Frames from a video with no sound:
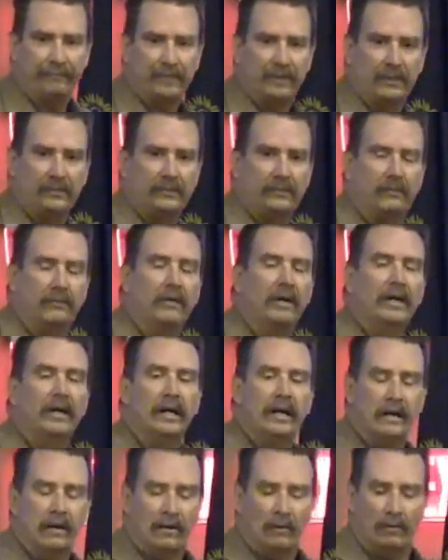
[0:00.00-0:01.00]
And so
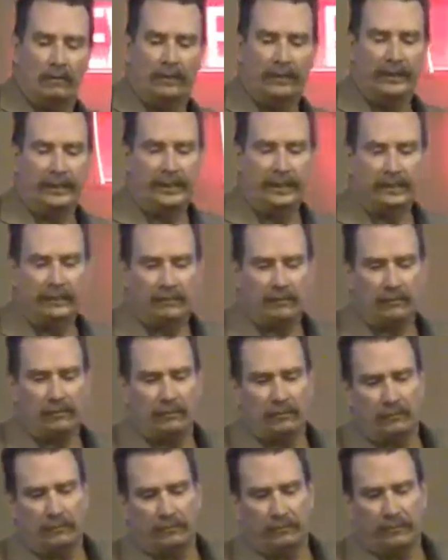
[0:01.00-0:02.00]
what
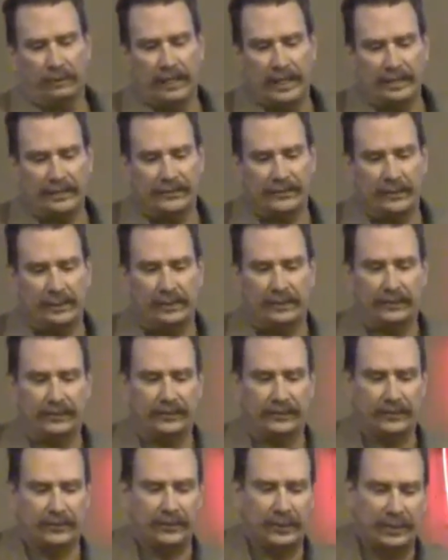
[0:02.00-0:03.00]
again, what I see
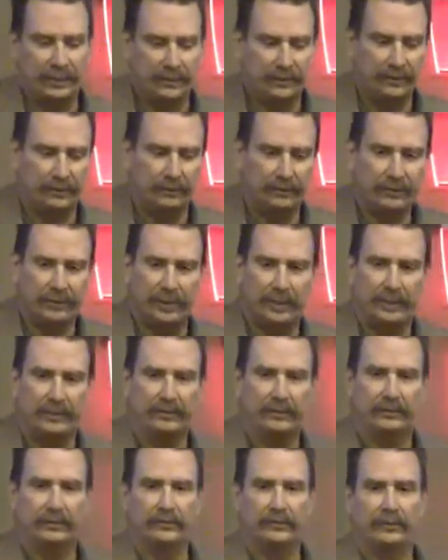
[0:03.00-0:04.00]
is the state
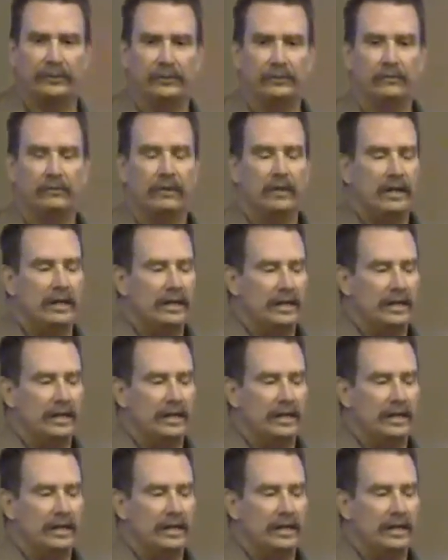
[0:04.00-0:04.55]
associations do